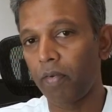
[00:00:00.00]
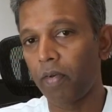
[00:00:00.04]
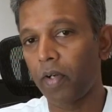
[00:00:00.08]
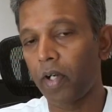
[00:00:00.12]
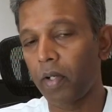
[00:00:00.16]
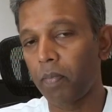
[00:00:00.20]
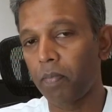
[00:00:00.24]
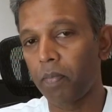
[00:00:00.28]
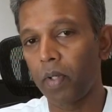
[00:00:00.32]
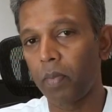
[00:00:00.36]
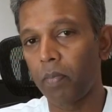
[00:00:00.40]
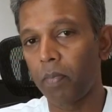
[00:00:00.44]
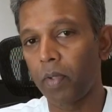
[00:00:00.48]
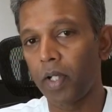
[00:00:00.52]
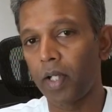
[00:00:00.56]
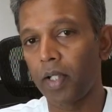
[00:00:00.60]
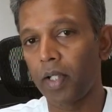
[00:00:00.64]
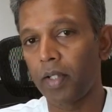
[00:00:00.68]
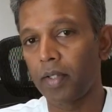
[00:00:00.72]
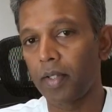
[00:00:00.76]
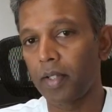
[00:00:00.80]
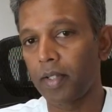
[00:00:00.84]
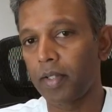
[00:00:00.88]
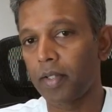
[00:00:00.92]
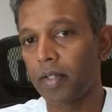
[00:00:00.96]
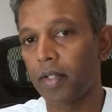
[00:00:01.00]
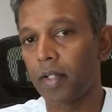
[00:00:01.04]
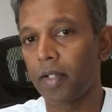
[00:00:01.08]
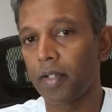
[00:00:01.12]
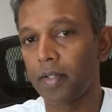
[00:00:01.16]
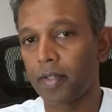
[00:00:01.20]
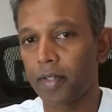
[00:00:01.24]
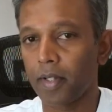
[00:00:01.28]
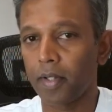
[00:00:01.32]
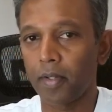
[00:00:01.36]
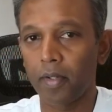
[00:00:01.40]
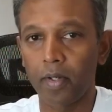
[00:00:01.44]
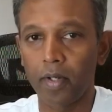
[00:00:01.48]
for implementing this uh,
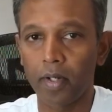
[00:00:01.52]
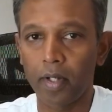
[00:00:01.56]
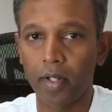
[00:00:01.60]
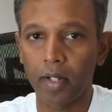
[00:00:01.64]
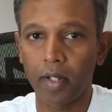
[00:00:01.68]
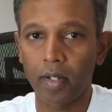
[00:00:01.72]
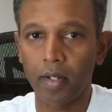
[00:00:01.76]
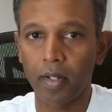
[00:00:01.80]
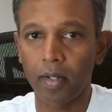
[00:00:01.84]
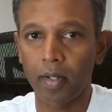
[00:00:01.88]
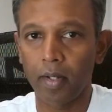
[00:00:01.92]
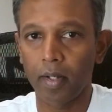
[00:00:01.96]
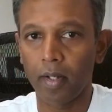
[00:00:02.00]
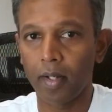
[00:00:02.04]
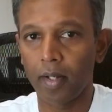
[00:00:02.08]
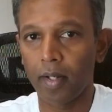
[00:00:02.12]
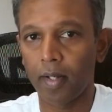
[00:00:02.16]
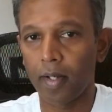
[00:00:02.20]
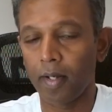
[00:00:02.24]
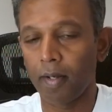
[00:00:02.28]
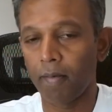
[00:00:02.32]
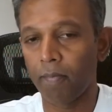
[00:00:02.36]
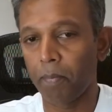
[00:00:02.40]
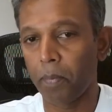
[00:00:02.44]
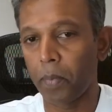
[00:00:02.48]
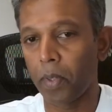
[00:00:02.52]
security uh,